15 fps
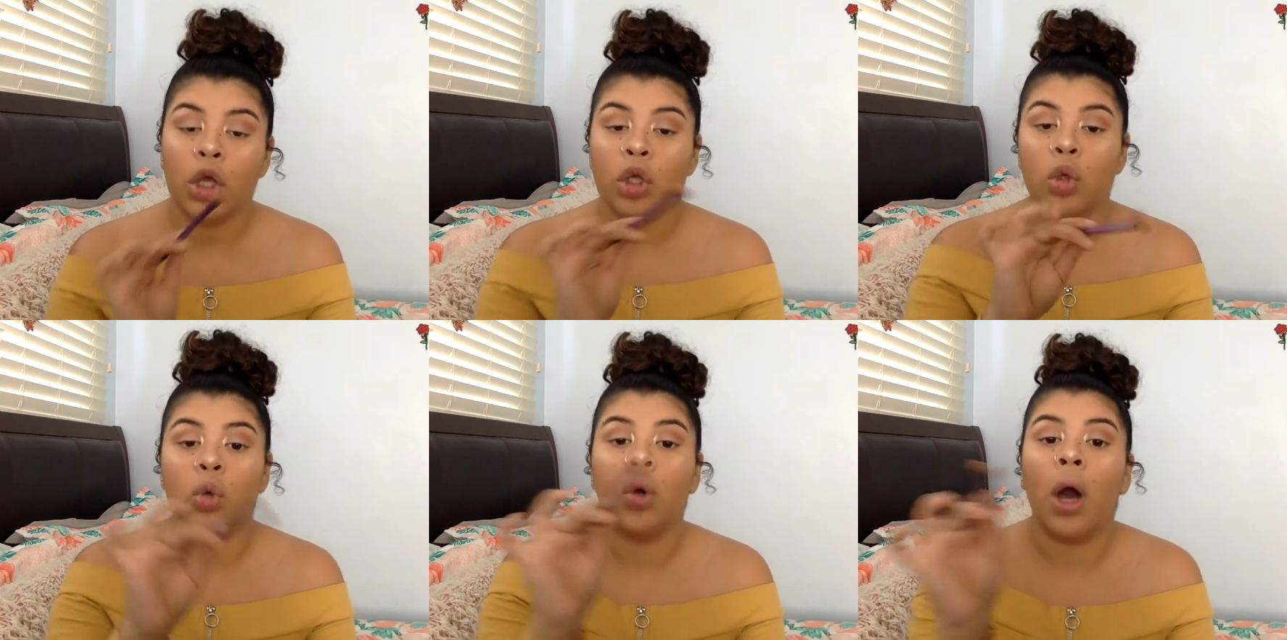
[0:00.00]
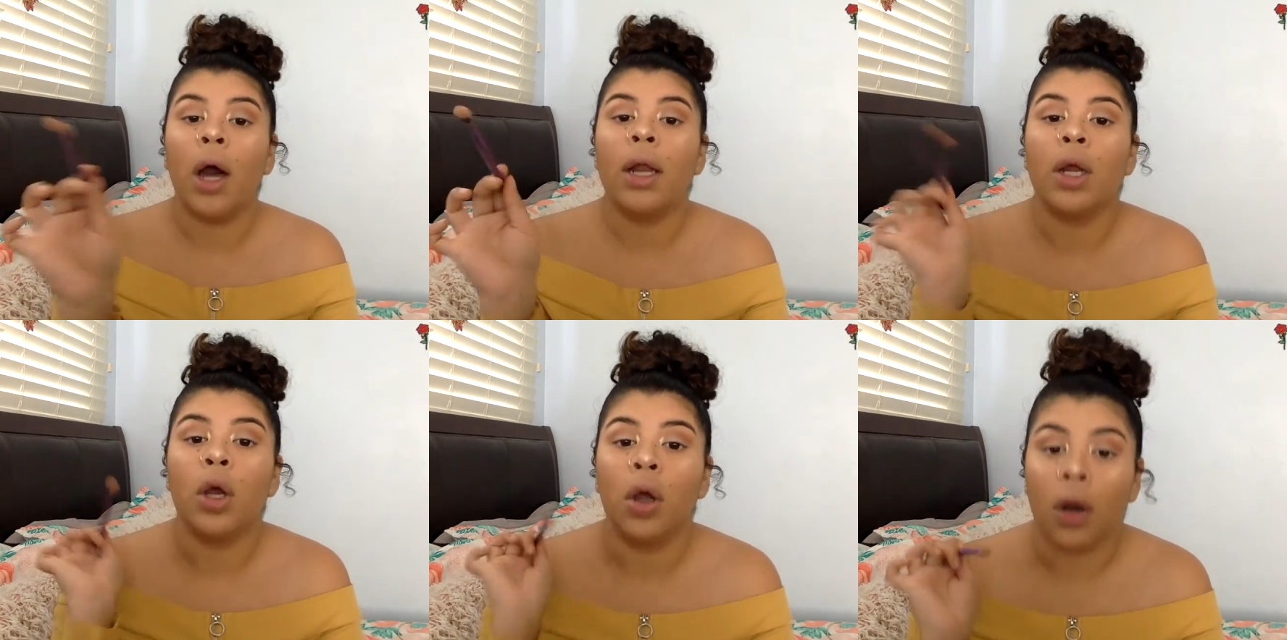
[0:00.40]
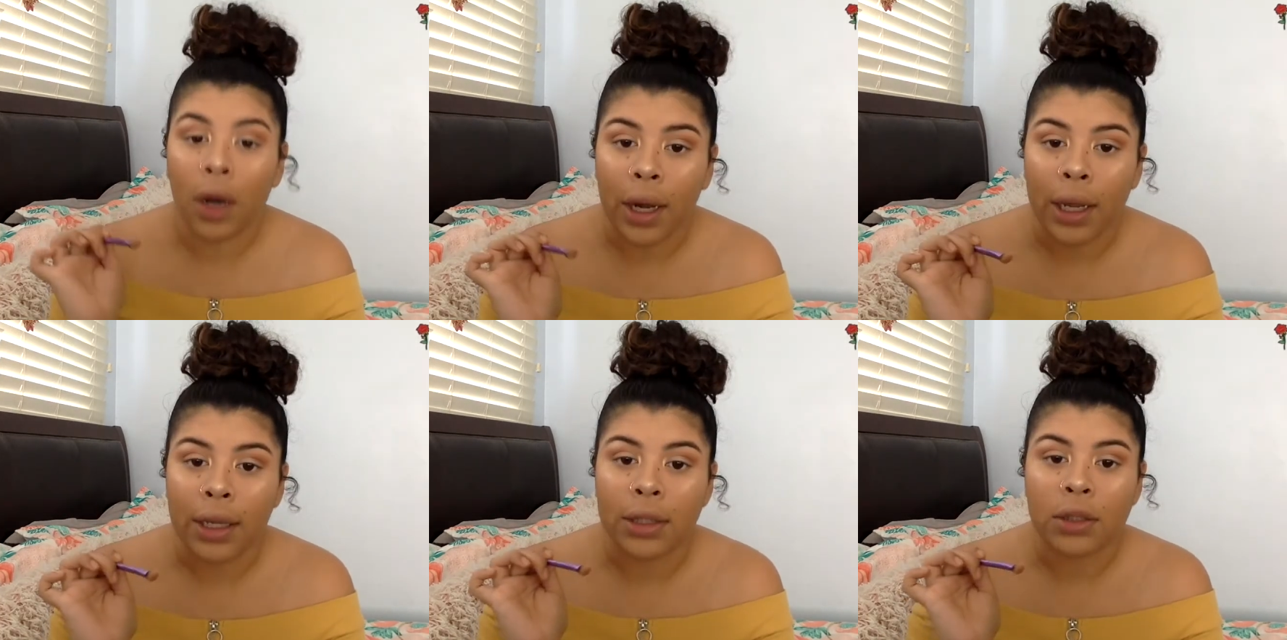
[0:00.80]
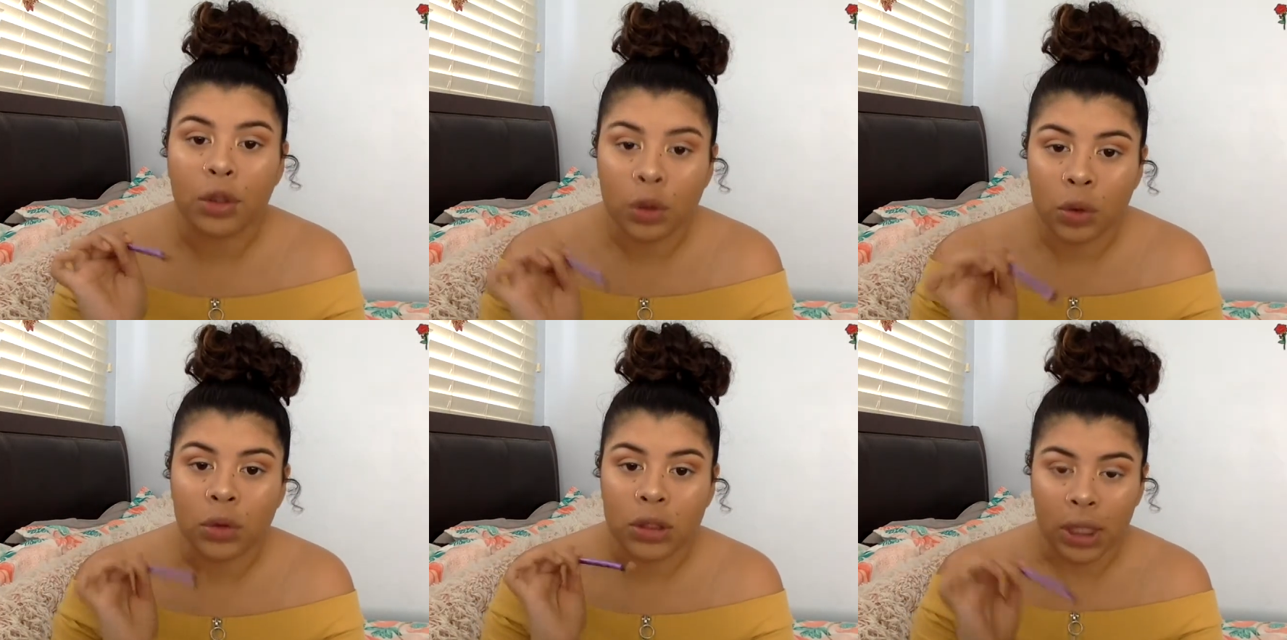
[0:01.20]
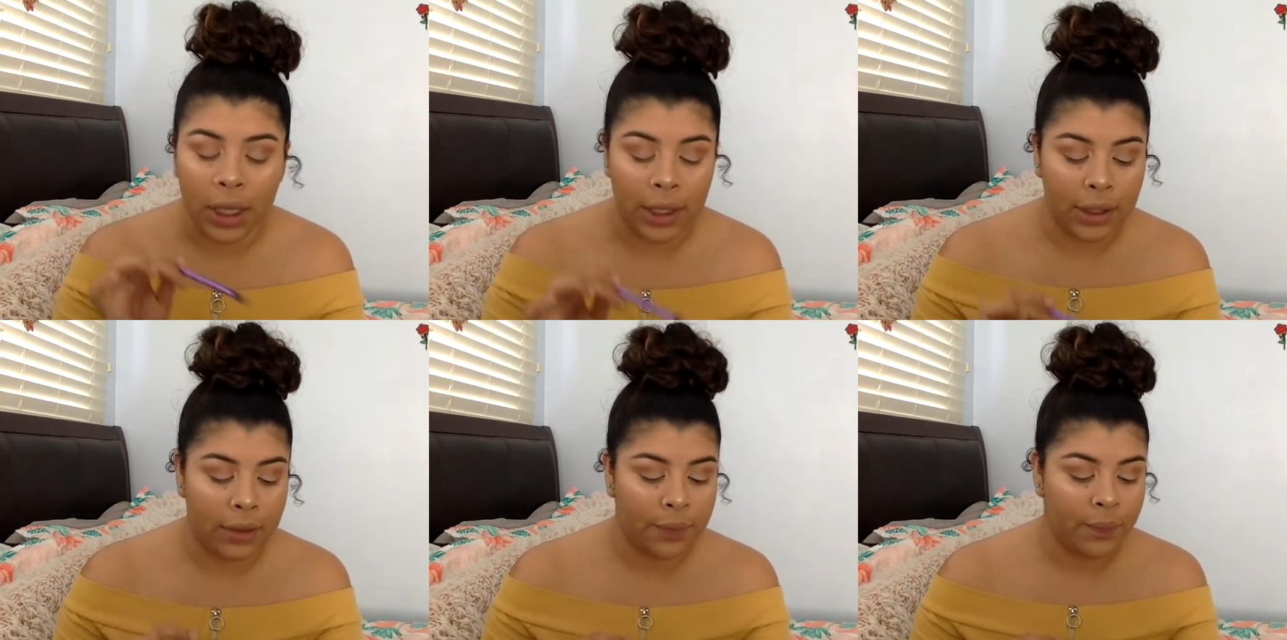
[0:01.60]
You gotta grind to
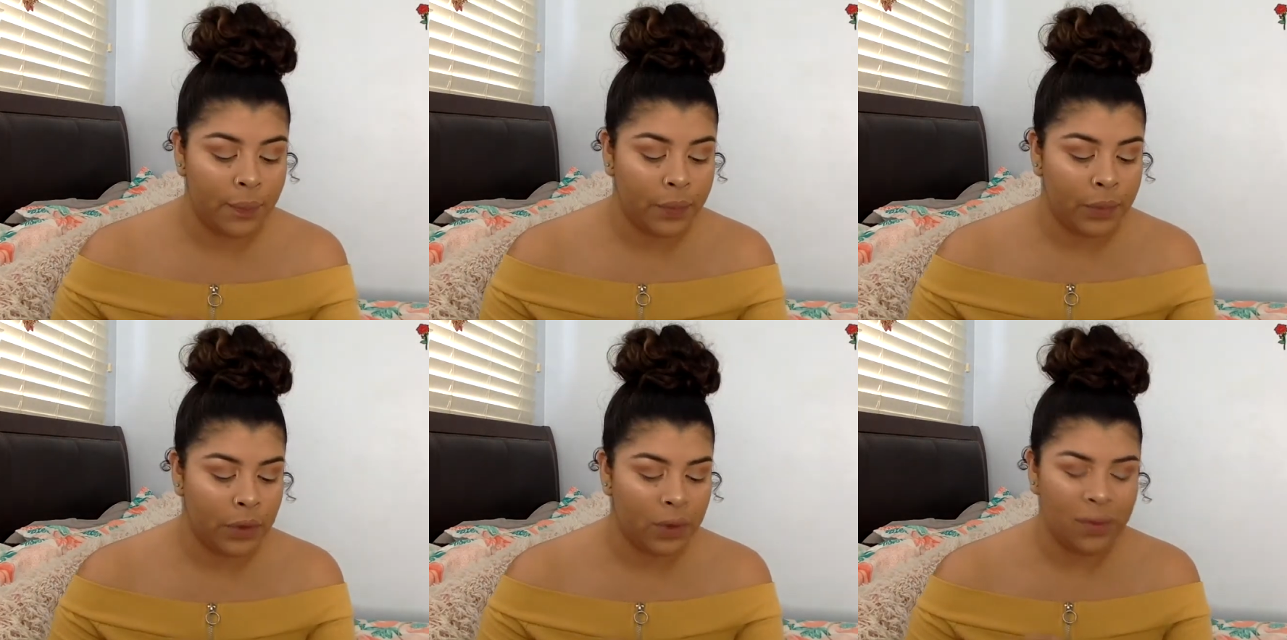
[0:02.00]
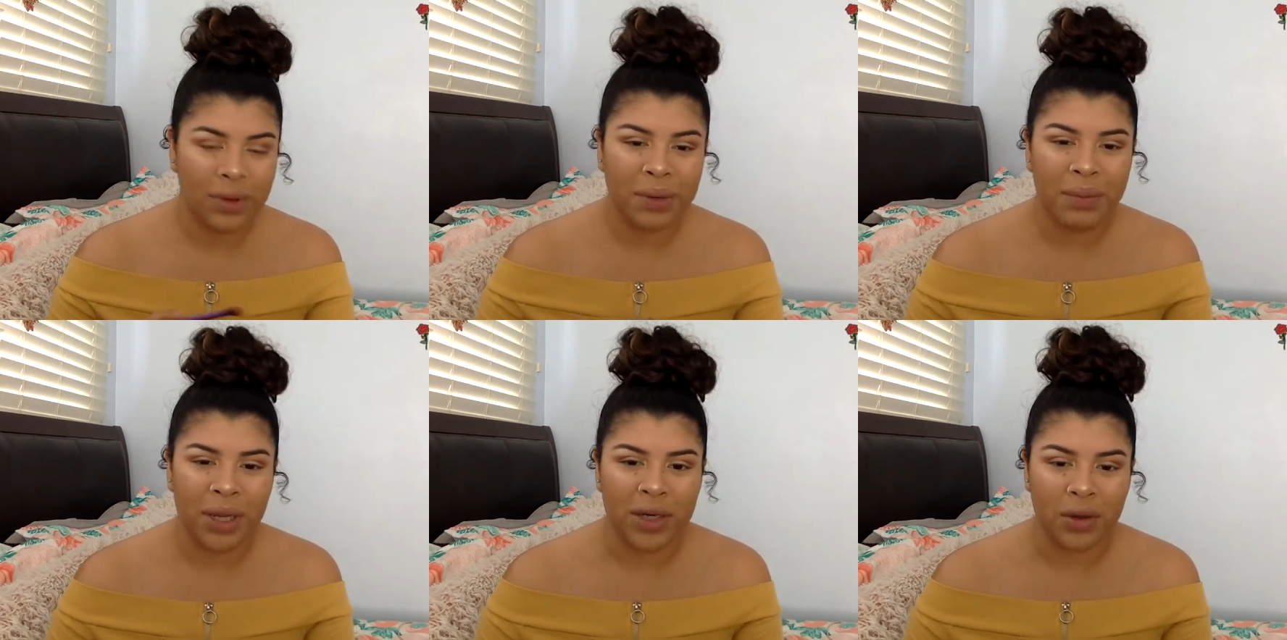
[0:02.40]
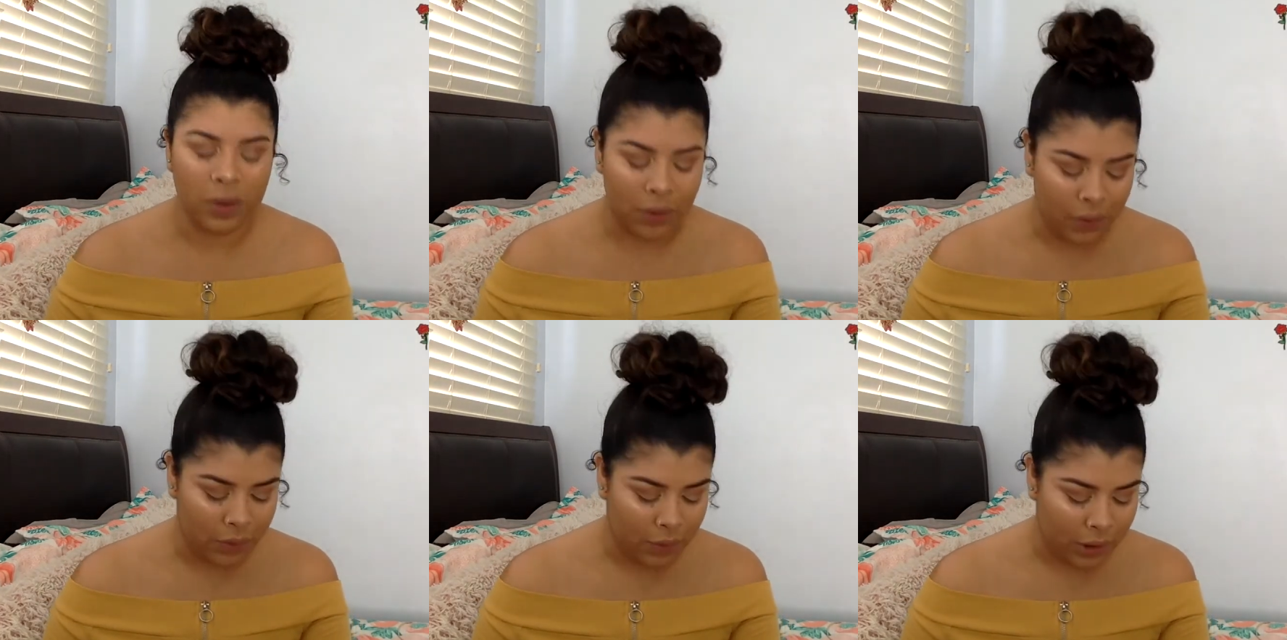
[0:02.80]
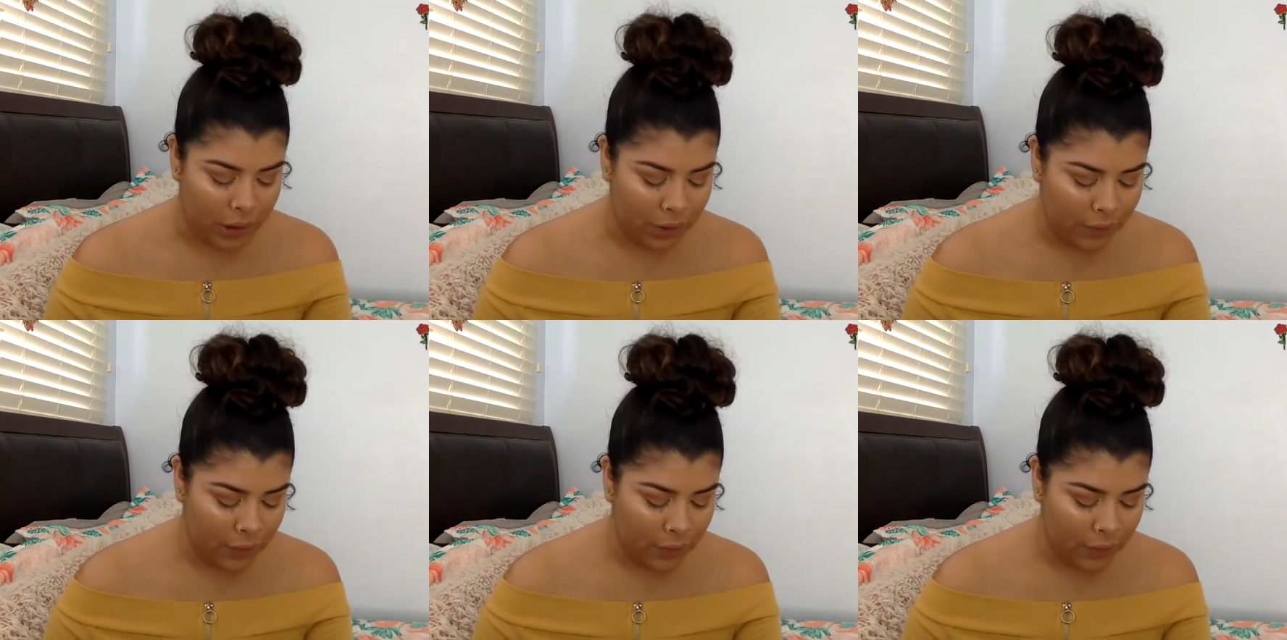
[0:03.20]
shine. What am I doing with my life?